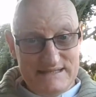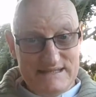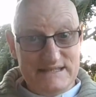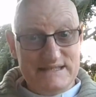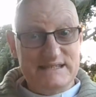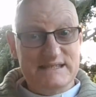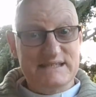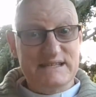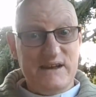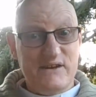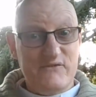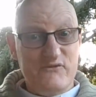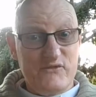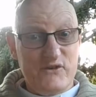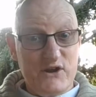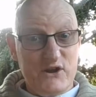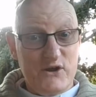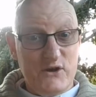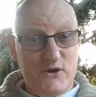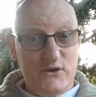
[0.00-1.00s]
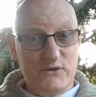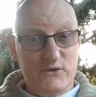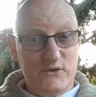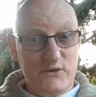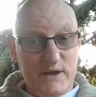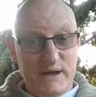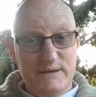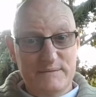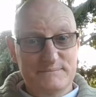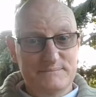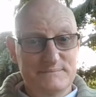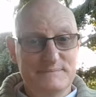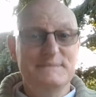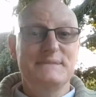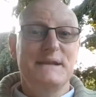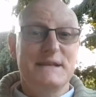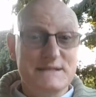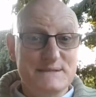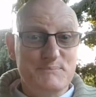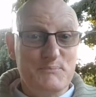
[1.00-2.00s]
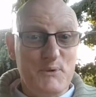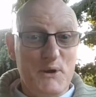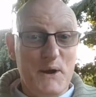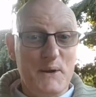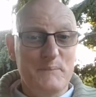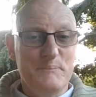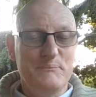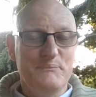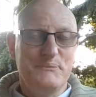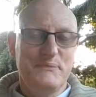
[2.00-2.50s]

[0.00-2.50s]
Discovering God. Okay, let's pray.